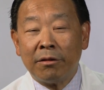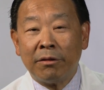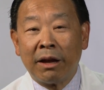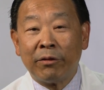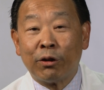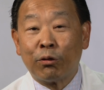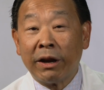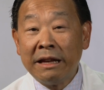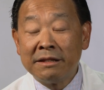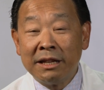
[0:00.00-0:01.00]
We have a
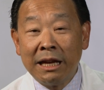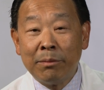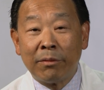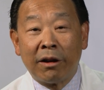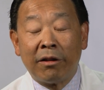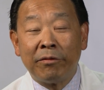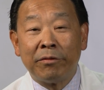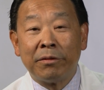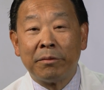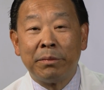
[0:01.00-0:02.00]
great team of
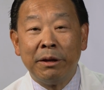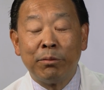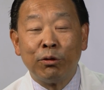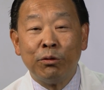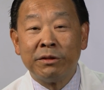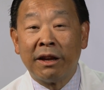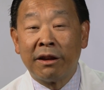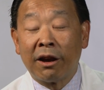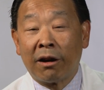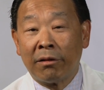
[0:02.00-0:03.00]
people who take
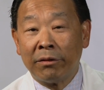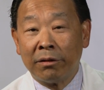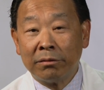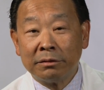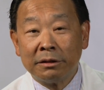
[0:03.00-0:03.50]
care of you.